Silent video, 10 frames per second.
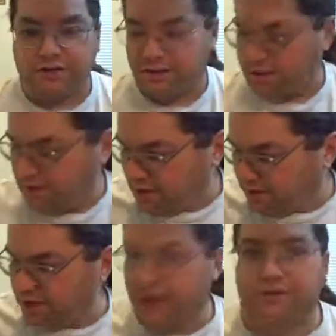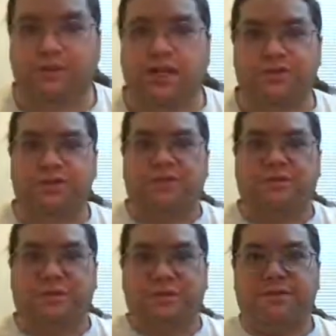And they have gloves and
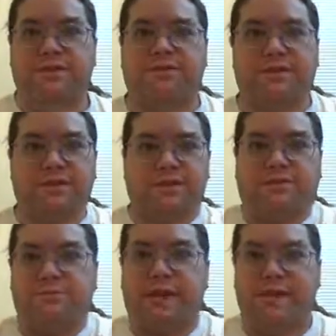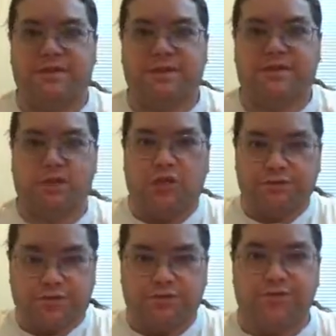stuff, but that'd be something you just have a band instead of gloves
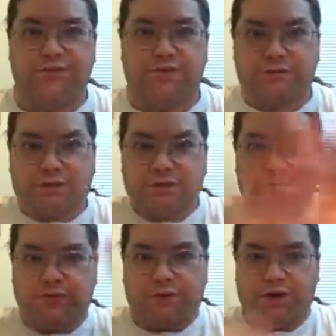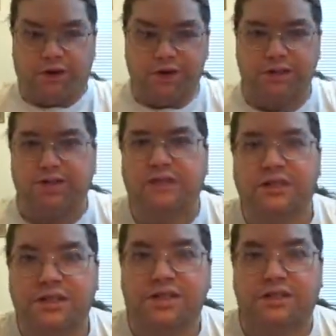and all this stuff on you, wireless.
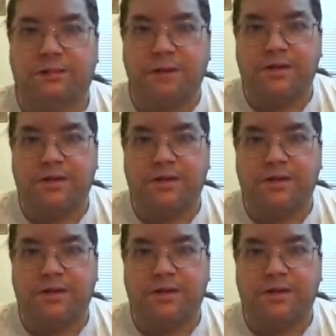That might